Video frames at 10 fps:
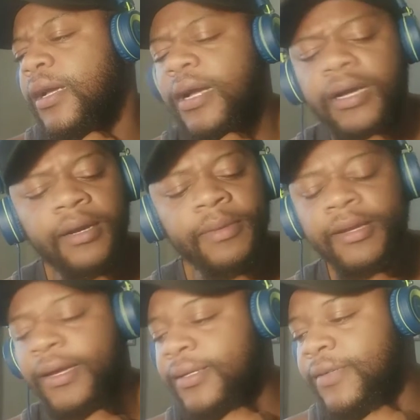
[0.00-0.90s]
Ah, man,
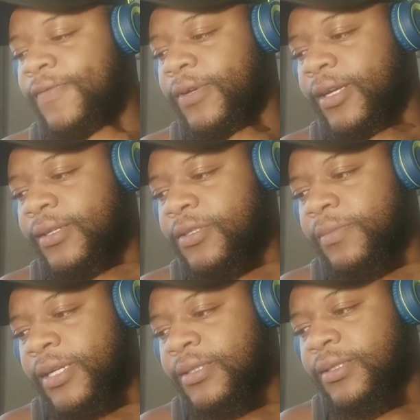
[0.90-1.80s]
I did forget to
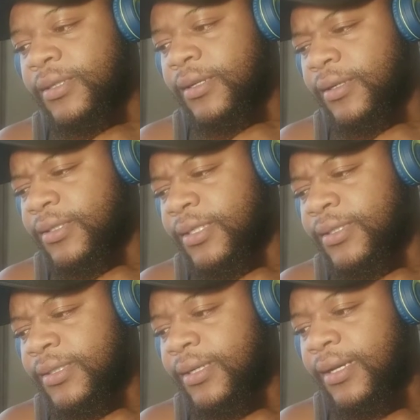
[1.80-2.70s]
mention
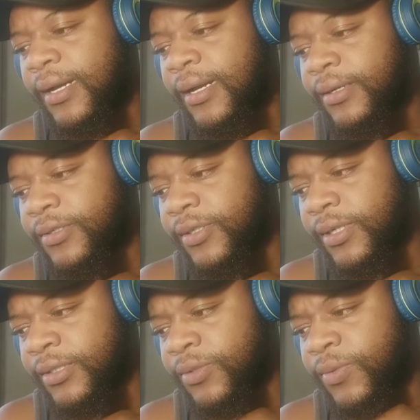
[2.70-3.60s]
Jessica
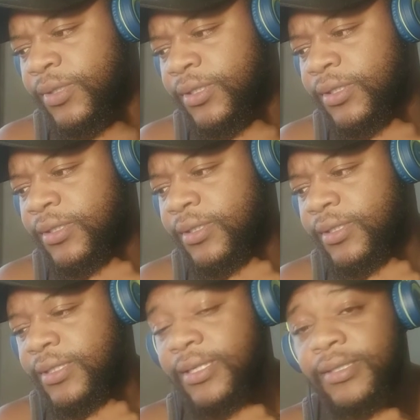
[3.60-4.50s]
Andrade was
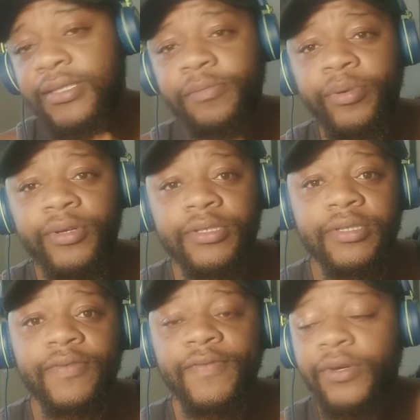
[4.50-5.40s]
tested
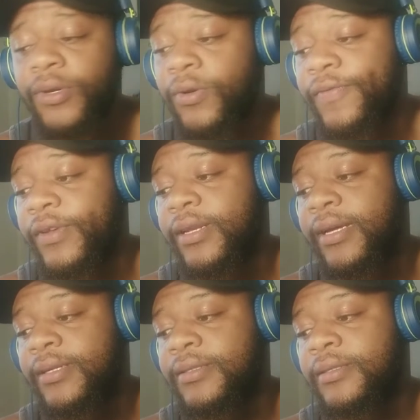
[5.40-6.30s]
positive for
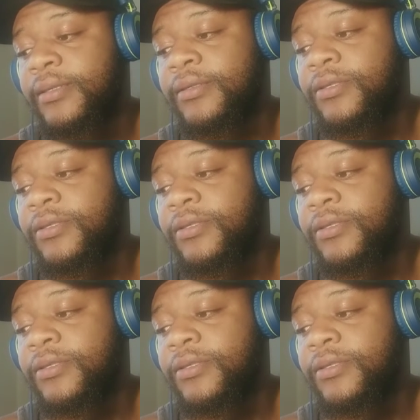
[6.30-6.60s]
COVID-19.